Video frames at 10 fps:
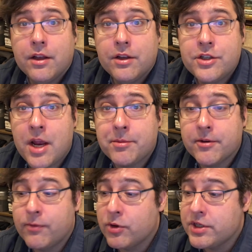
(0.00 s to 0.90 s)
Chapter
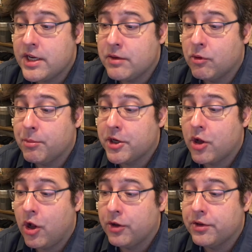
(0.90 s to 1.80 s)
14 will be
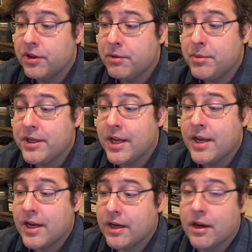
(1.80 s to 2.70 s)
called The
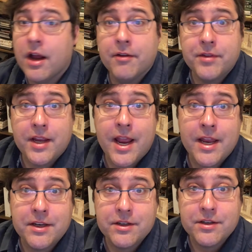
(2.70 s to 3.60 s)
Beginning of the
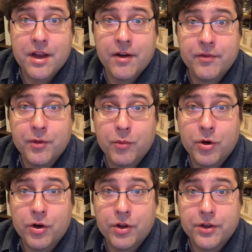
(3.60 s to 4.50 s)
End of the
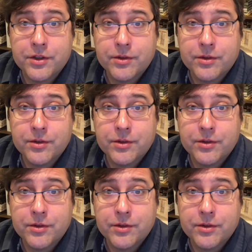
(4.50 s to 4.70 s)
World.